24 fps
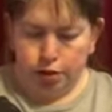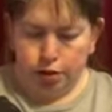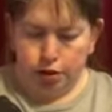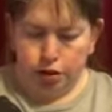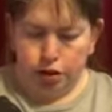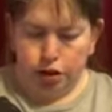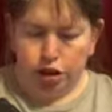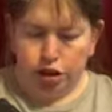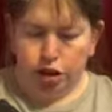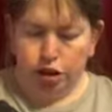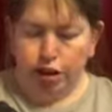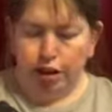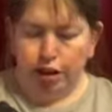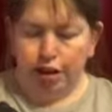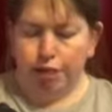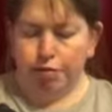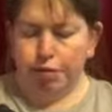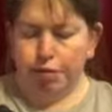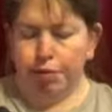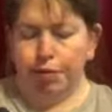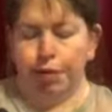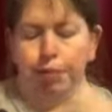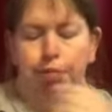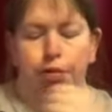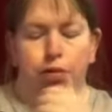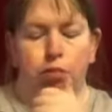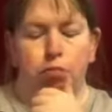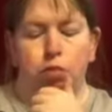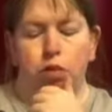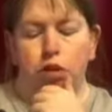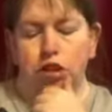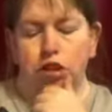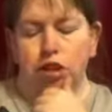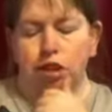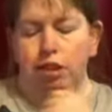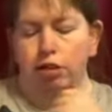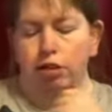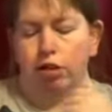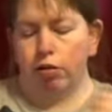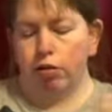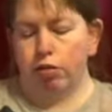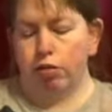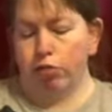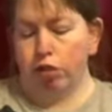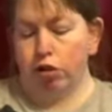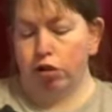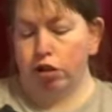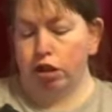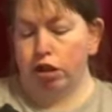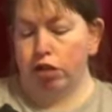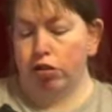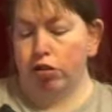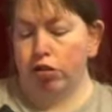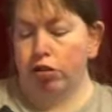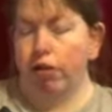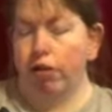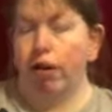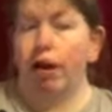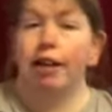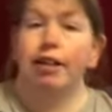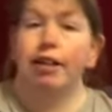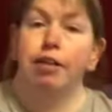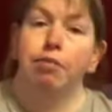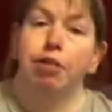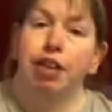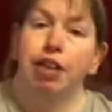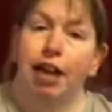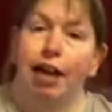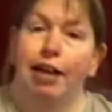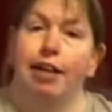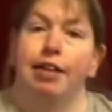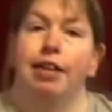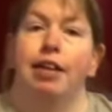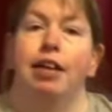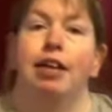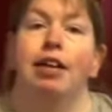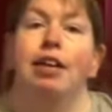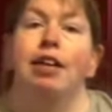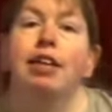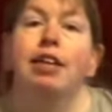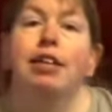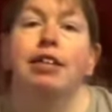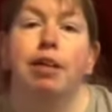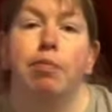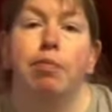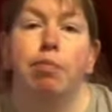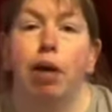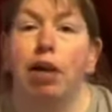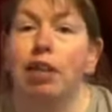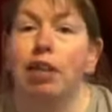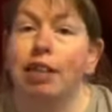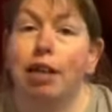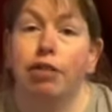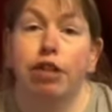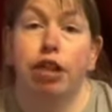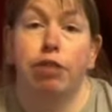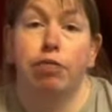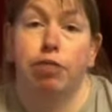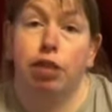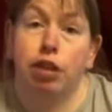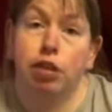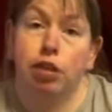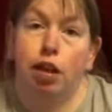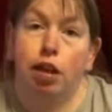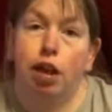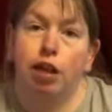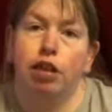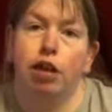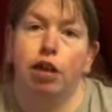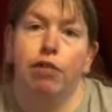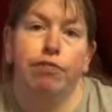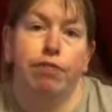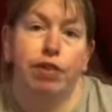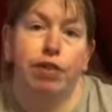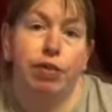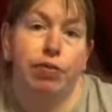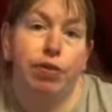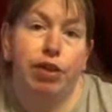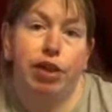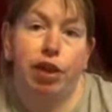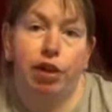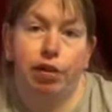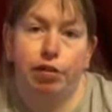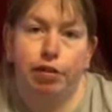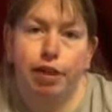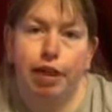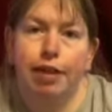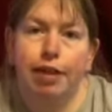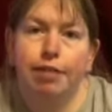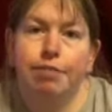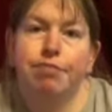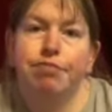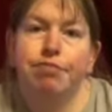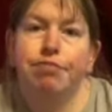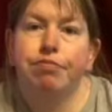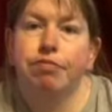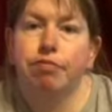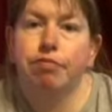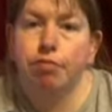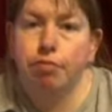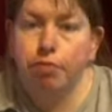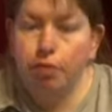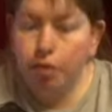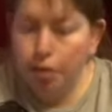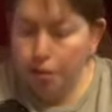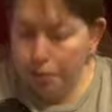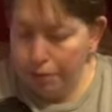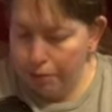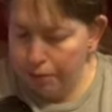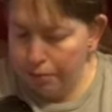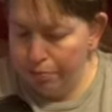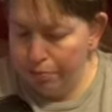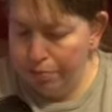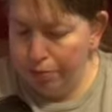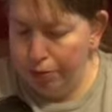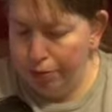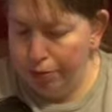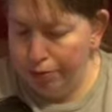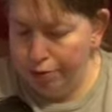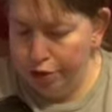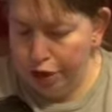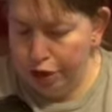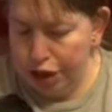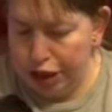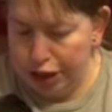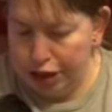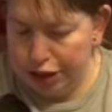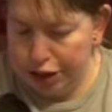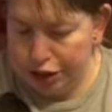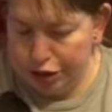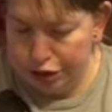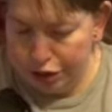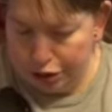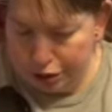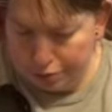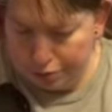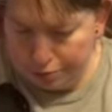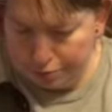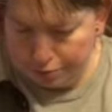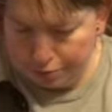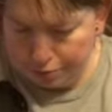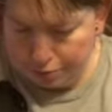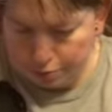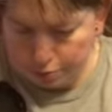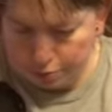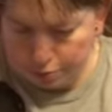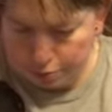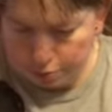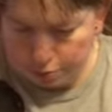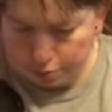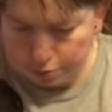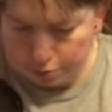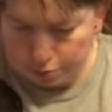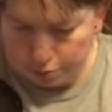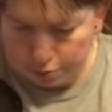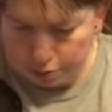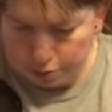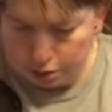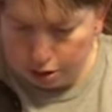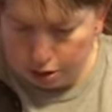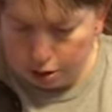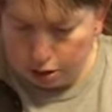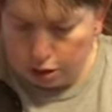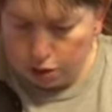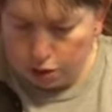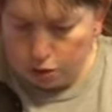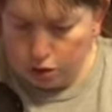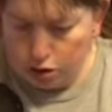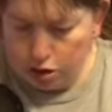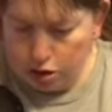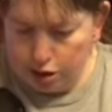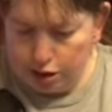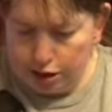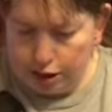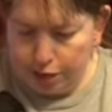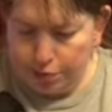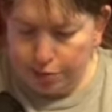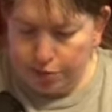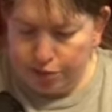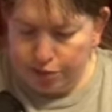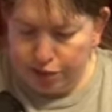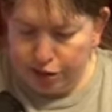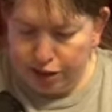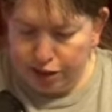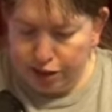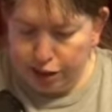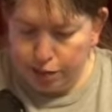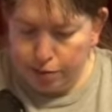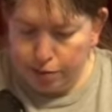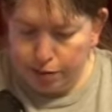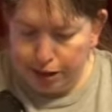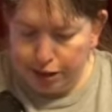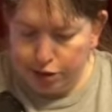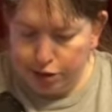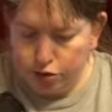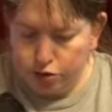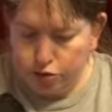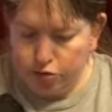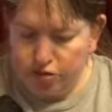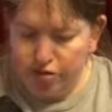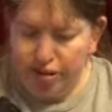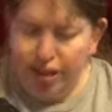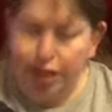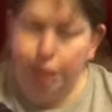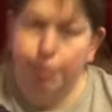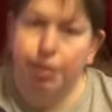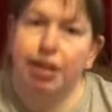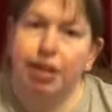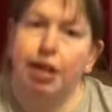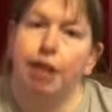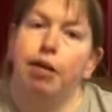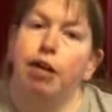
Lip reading: Do you know how many people are watches on your item? Yes. See, by now you wouldn't. I don't think you would know that, but auctions you do. What's the name of your eBay store or eBay name?